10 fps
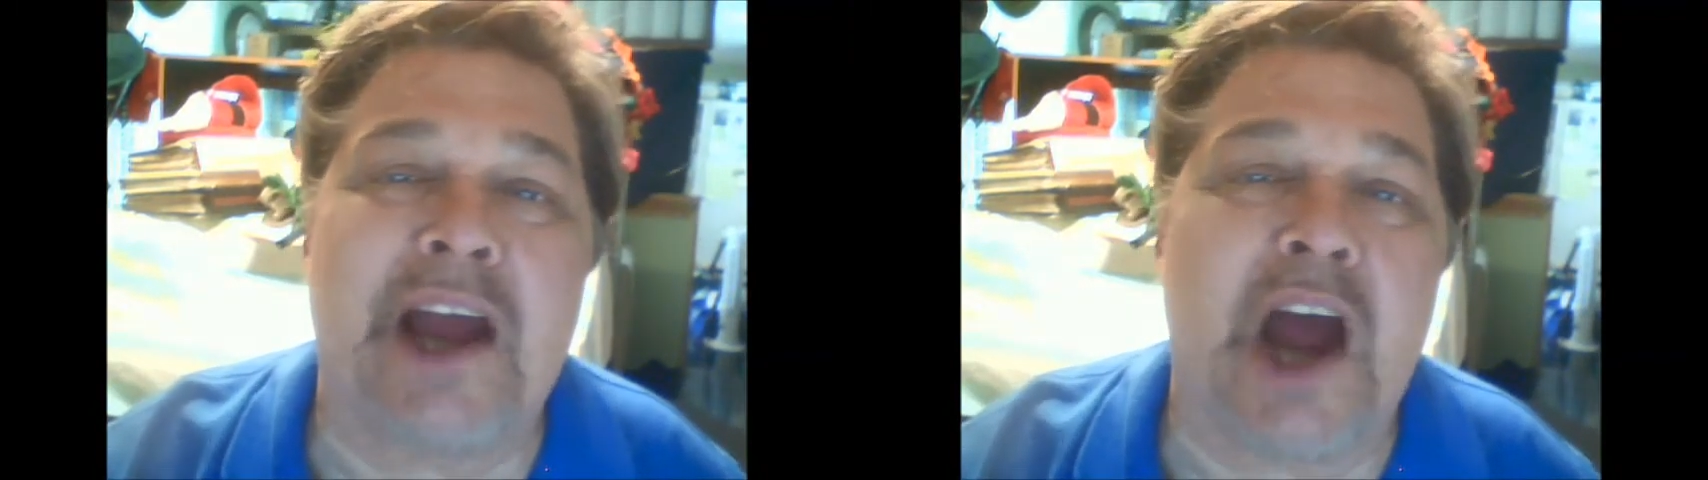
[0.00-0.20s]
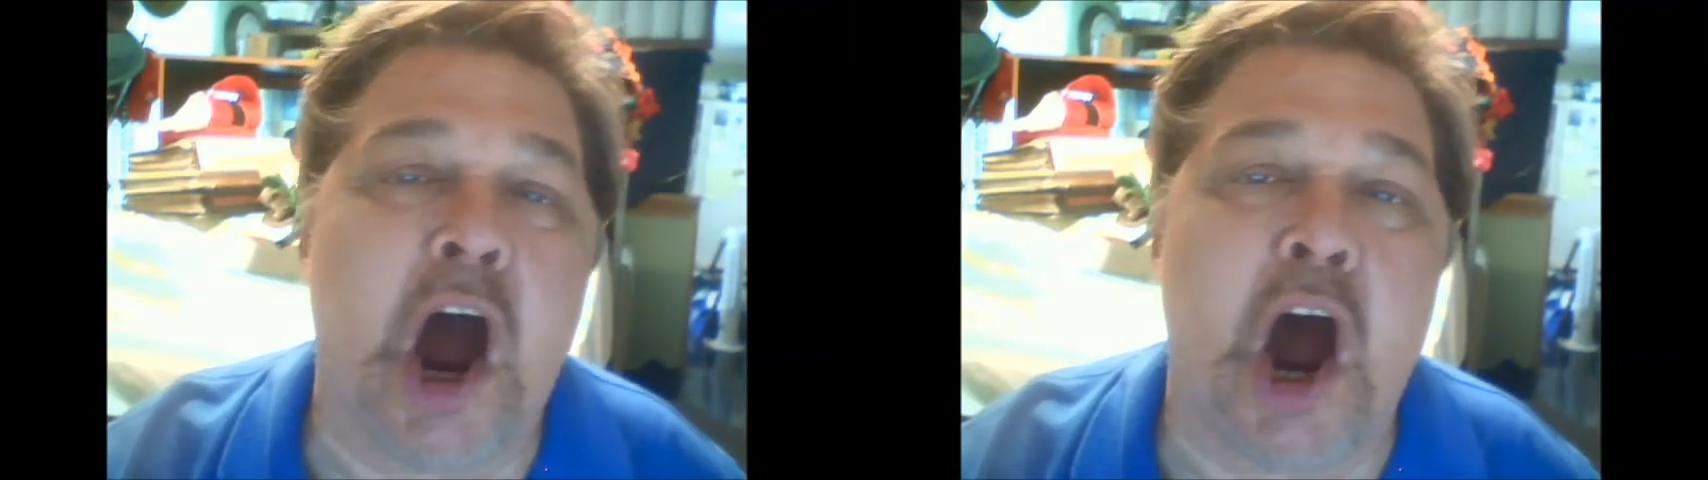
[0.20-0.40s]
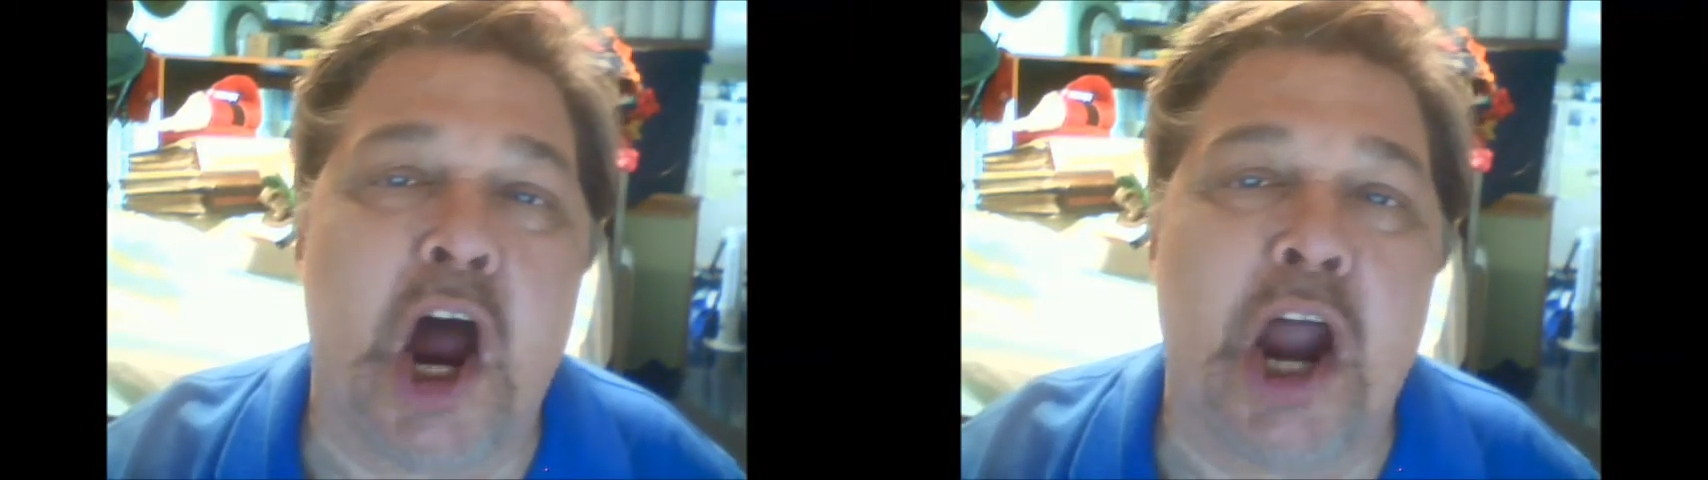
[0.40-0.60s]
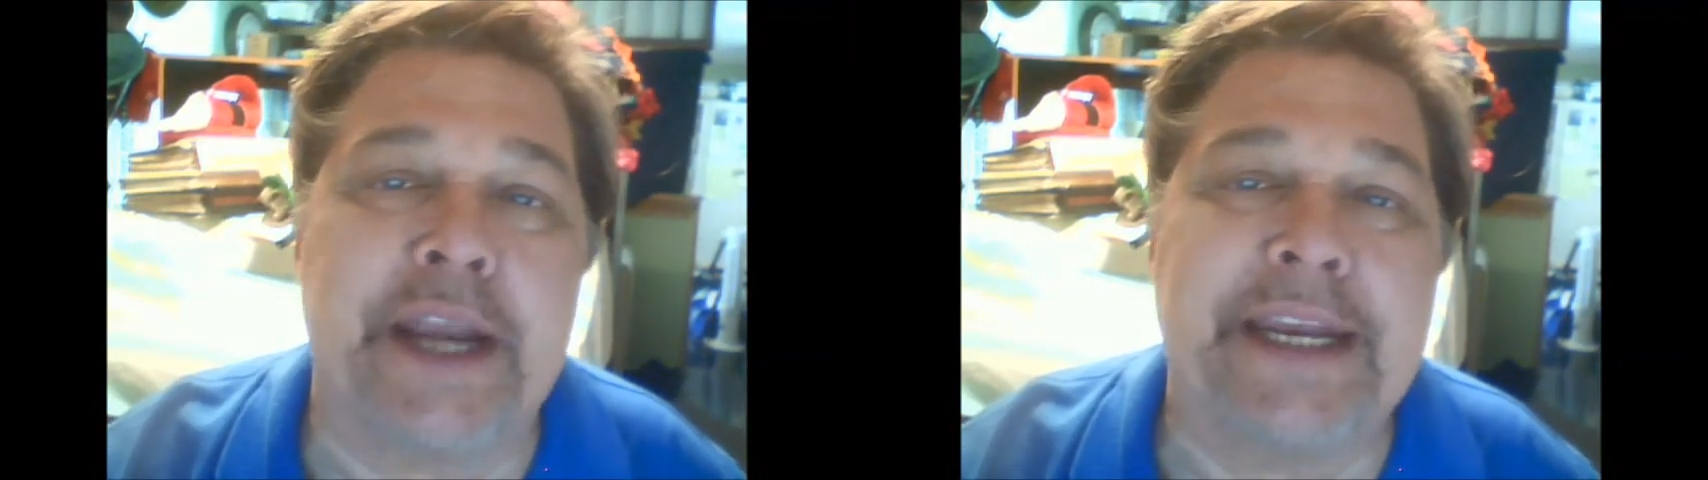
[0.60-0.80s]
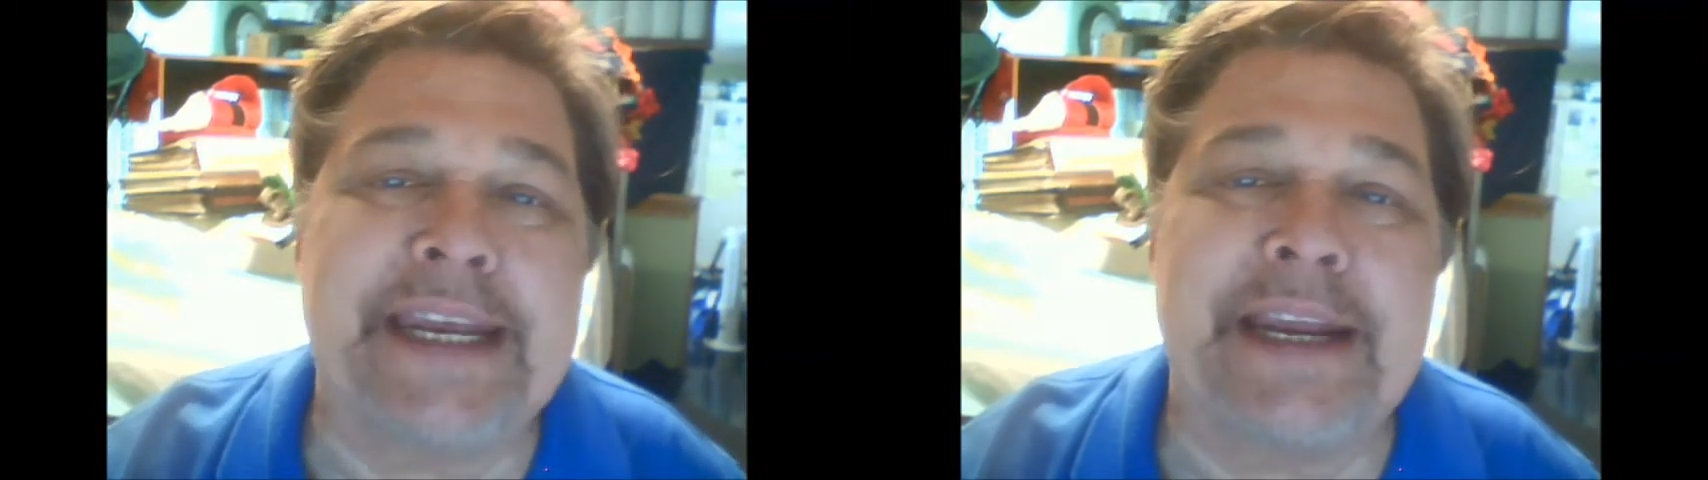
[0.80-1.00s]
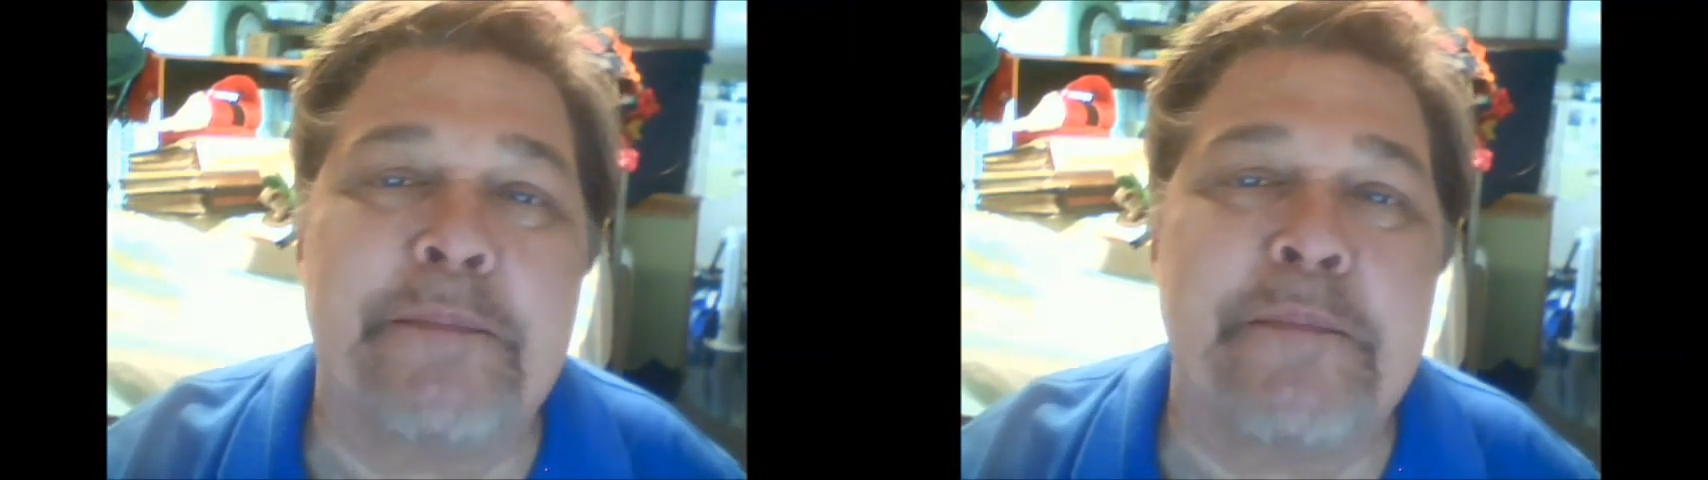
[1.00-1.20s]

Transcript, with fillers: on Kent